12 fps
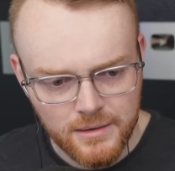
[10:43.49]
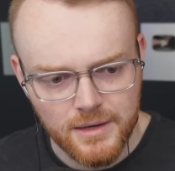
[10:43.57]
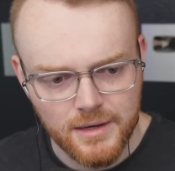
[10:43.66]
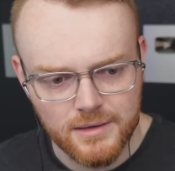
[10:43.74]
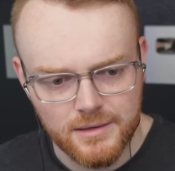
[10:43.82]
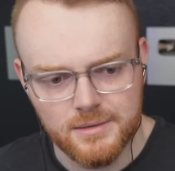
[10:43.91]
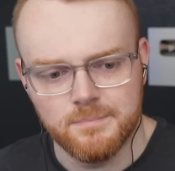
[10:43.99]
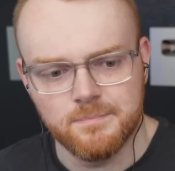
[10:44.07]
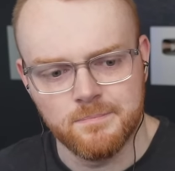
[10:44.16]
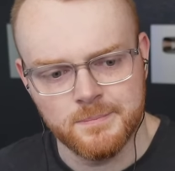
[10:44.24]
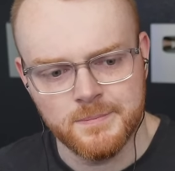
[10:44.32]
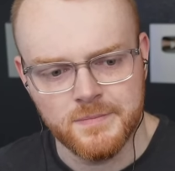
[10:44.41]
Um,
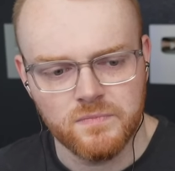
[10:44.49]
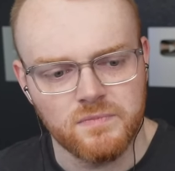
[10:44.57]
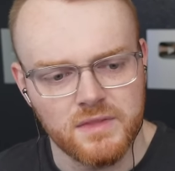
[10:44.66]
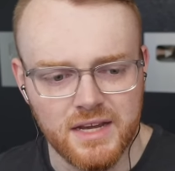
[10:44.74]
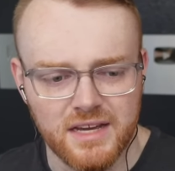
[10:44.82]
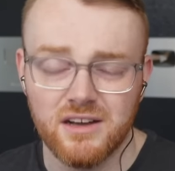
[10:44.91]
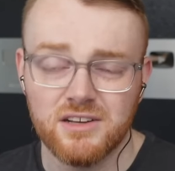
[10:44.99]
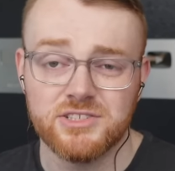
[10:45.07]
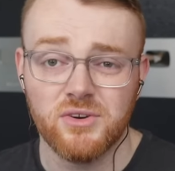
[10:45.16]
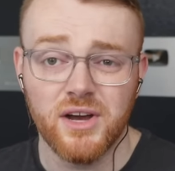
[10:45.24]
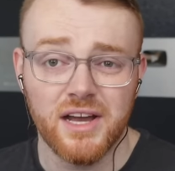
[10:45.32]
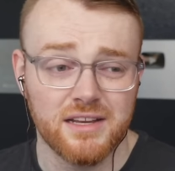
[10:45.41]
and
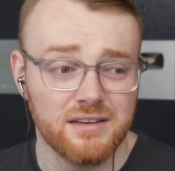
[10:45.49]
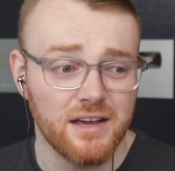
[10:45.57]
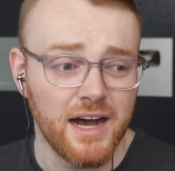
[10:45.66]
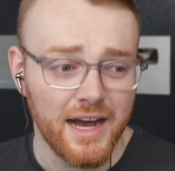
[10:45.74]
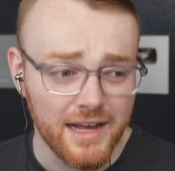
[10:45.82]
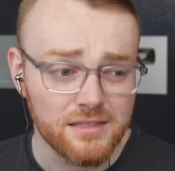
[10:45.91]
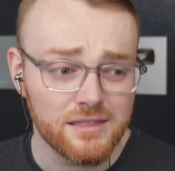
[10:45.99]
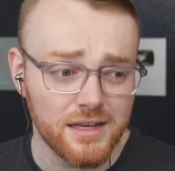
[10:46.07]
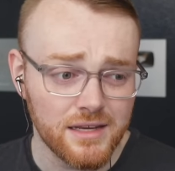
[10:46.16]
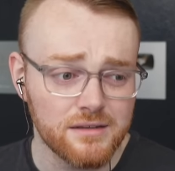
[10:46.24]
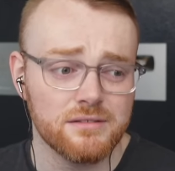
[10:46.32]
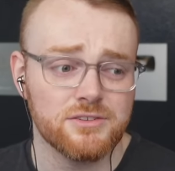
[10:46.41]
also I, I
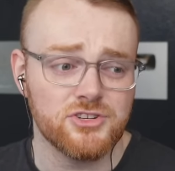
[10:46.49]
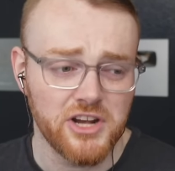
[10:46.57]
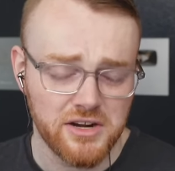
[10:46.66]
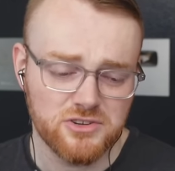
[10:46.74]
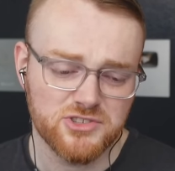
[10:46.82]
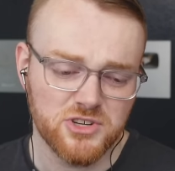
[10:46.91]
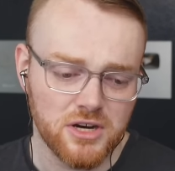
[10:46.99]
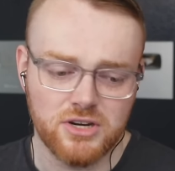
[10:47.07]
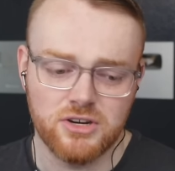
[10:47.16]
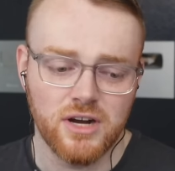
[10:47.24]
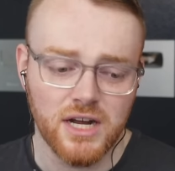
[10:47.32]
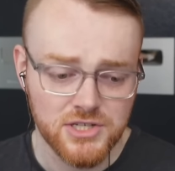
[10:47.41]
think shaders are a
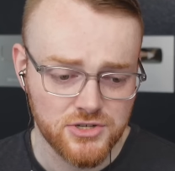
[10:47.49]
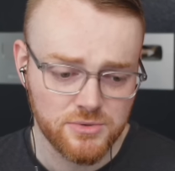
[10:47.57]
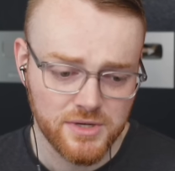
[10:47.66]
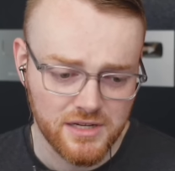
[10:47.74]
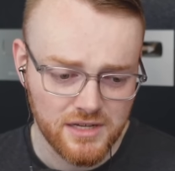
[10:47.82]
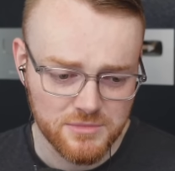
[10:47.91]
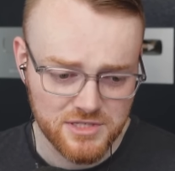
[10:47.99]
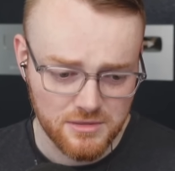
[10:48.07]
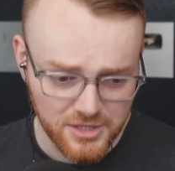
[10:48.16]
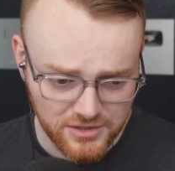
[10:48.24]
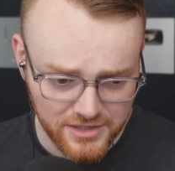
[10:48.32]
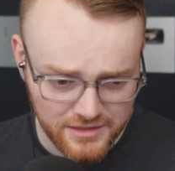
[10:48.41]
crutch when it comes to
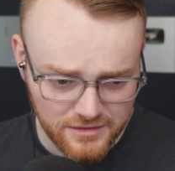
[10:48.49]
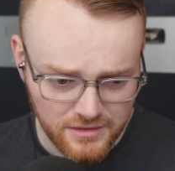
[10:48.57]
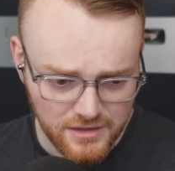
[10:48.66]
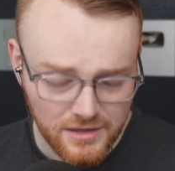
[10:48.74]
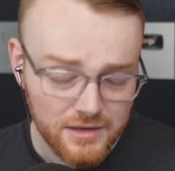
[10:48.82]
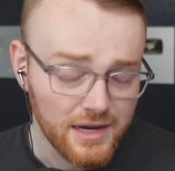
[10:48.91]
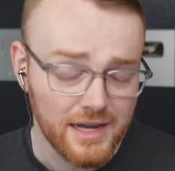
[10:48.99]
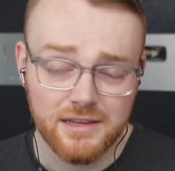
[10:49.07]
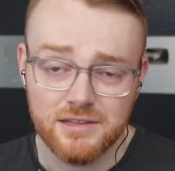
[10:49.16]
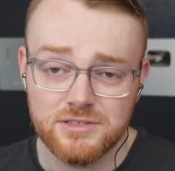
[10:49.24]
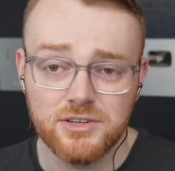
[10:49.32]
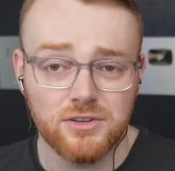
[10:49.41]
building. I
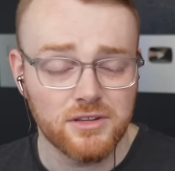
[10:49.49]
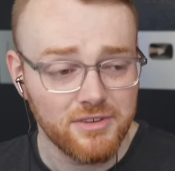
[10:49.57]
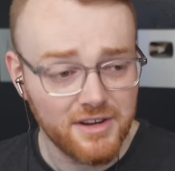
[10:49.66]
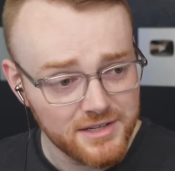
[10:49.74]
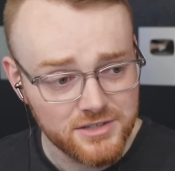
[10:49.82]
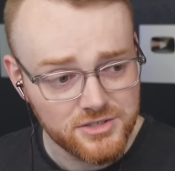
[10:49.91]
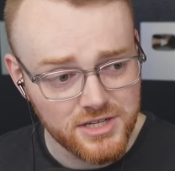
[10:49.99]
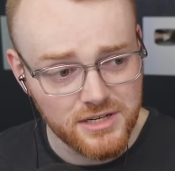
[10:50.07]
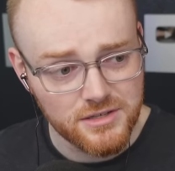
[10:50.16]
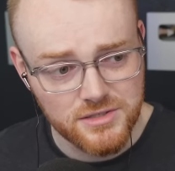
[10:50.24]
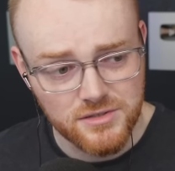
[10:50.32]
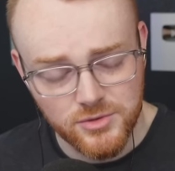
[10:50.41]
think it's totally fine to use
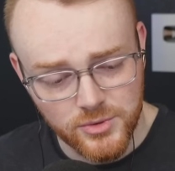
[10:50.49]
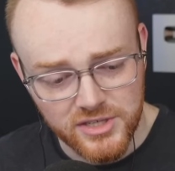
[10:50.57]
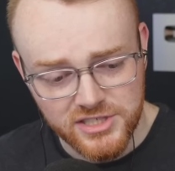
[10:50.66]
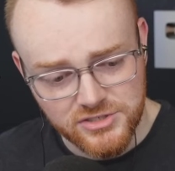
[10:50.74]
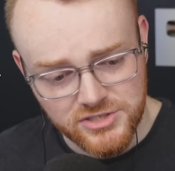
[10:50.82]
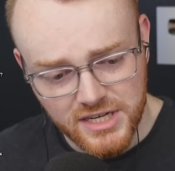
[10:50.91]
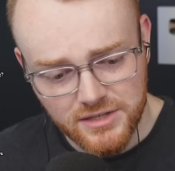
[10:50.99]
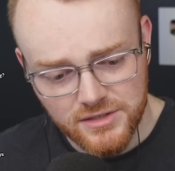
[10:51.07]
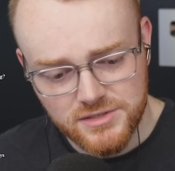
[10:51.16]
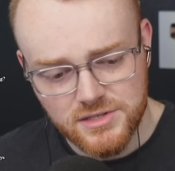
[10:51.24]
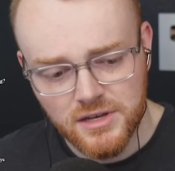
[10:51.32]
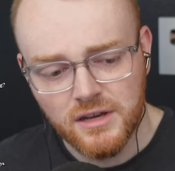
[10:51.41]
shaders if you want to use
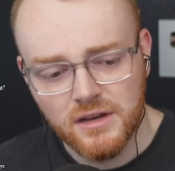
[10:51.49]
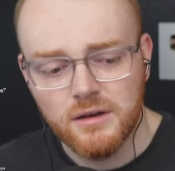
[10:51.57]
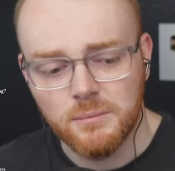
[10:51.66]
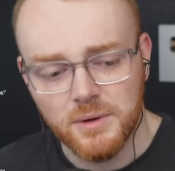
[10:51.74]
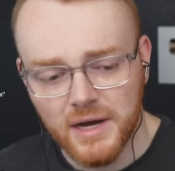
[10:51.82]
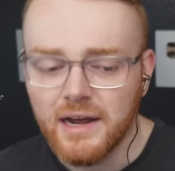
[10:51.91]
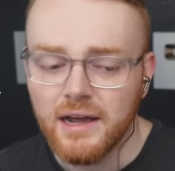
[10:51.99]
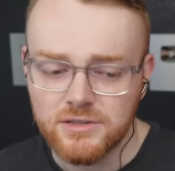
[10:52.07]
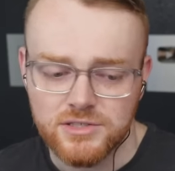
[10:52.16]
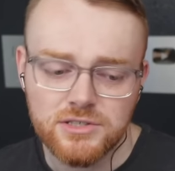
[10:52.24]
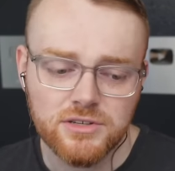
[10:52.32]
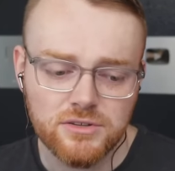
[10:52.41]
shaders, but I
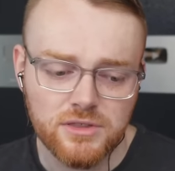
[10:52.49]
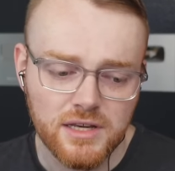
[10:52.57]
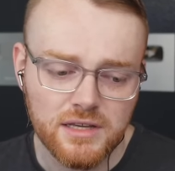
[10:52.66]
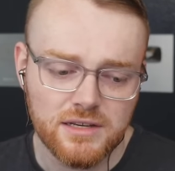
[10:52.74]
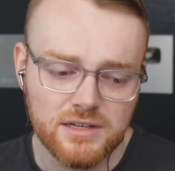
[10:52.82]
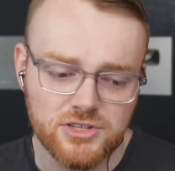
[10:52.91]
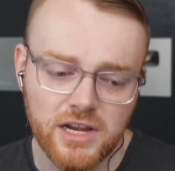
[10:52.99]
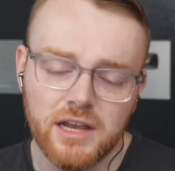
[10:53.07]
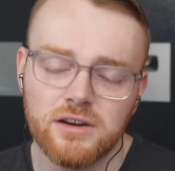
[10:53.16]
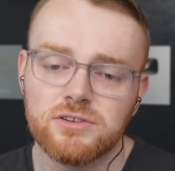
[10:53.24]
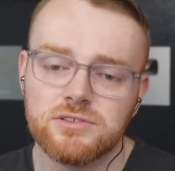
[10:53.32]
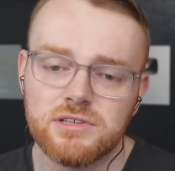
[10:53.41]
also do think that
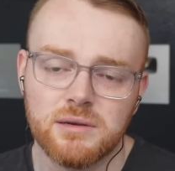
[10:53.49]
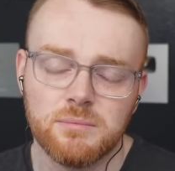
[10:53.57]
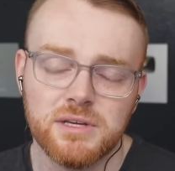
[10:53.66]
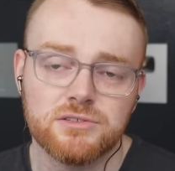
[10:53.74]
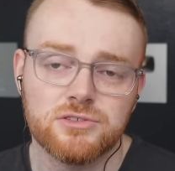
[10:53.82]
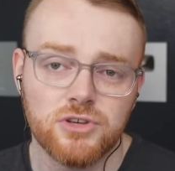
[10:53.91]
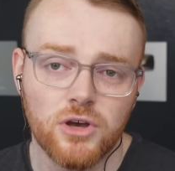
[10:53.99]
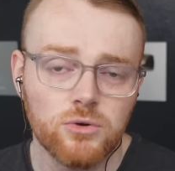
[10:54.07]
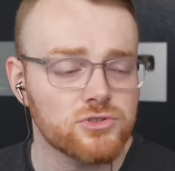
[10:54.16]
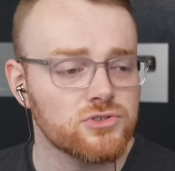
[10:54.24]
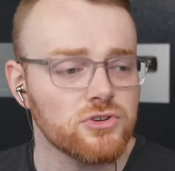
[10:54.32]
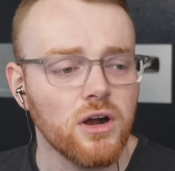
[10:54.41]
shaders can be so
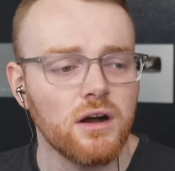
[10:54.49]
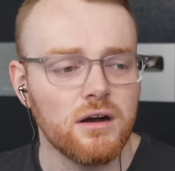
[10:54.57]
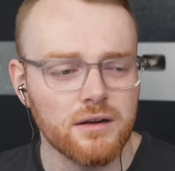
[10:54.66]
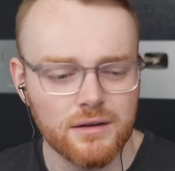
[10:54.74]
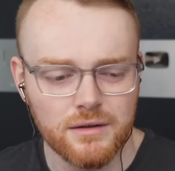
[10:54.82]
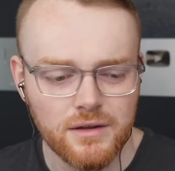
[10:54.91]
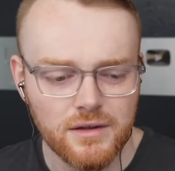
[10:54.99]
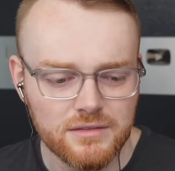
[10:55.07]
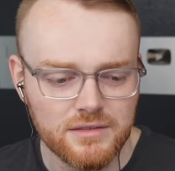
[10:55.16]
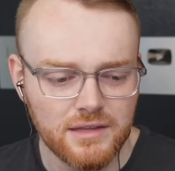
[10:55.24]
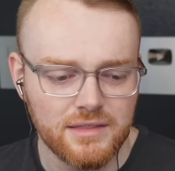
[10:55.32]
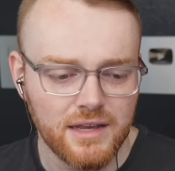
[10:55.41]
strong
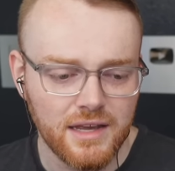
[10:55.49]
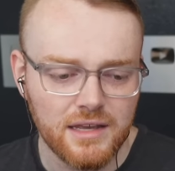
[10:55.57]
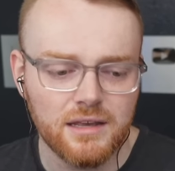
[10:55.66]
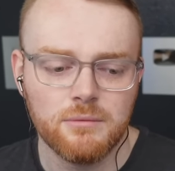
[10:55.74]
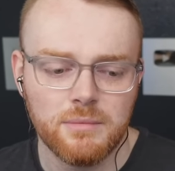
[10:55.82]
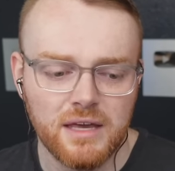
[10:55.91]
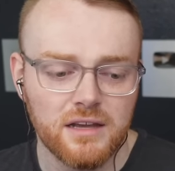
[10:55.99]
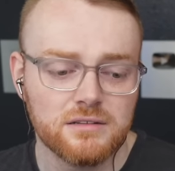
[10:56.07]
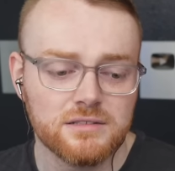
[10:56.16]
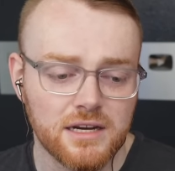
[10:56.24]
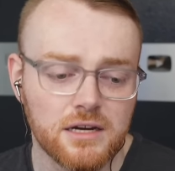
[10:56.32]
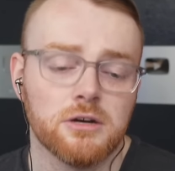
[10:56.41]
that they
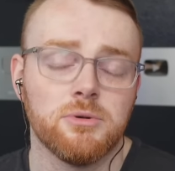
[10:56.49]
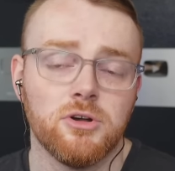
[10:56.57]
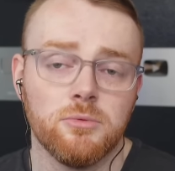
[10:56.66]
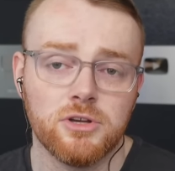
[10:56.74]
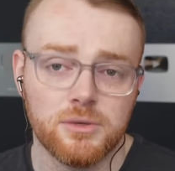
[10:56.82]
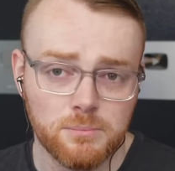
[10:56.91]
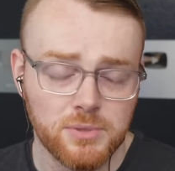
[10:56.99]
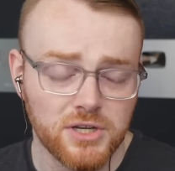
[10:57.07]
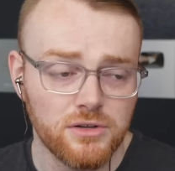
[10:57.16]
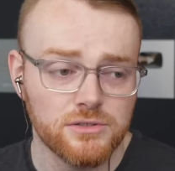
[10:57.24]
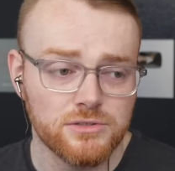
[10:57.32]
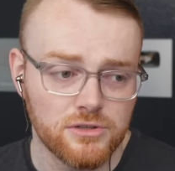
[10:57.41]
make terrible
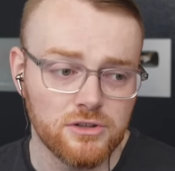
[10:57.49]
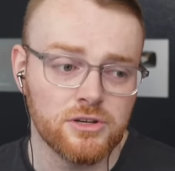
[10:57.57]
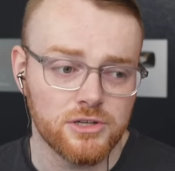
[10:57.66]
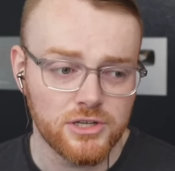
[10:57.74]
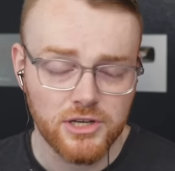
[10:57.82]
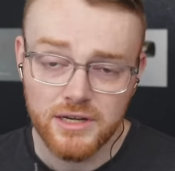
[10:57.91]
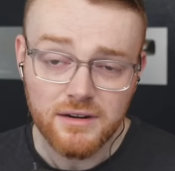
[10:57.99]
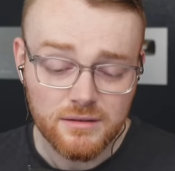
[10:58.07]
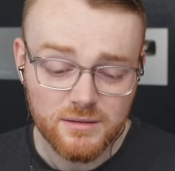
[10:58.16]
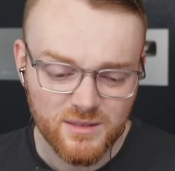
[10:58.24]
builds look good.